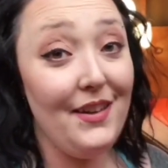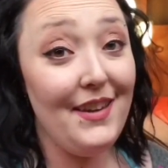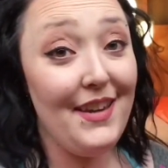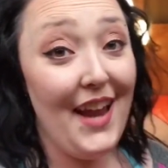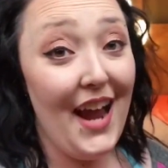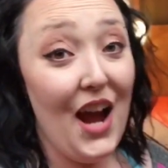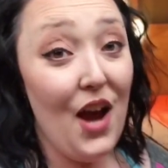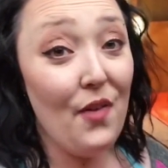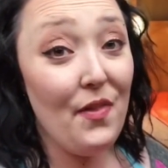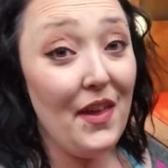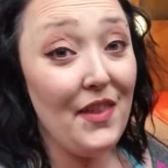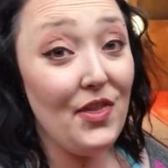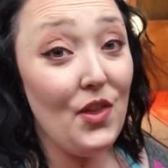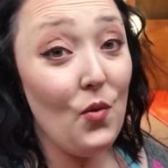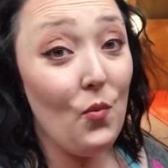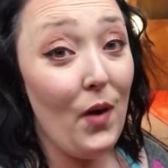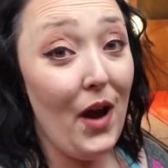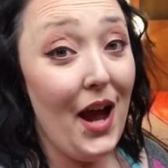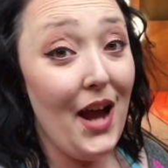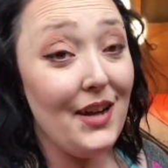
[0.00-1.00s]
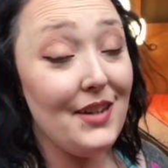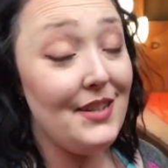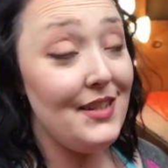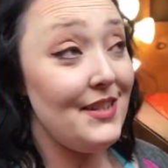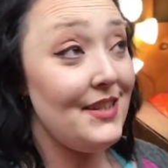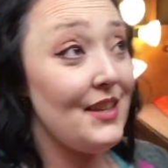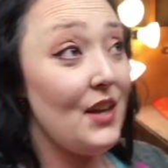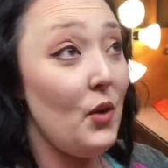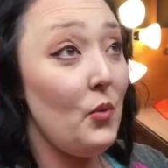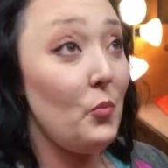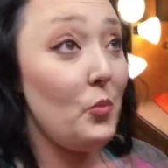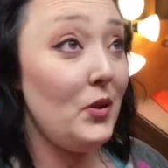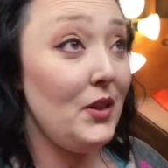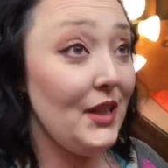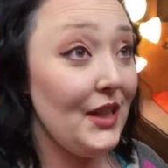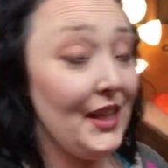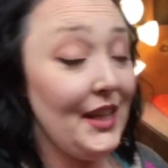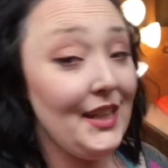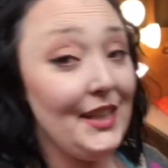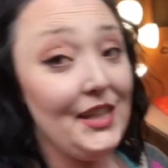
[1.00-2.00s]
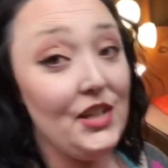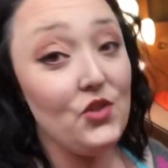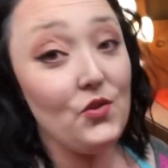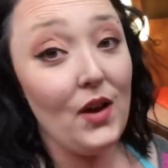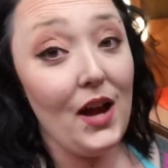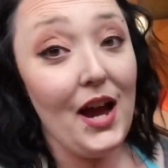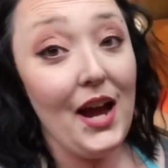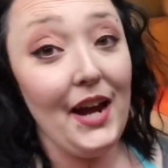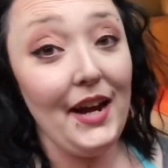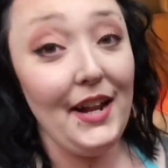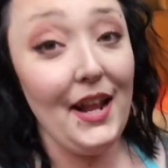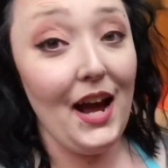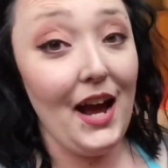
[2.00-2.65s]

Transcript: now that the wax is completely dried,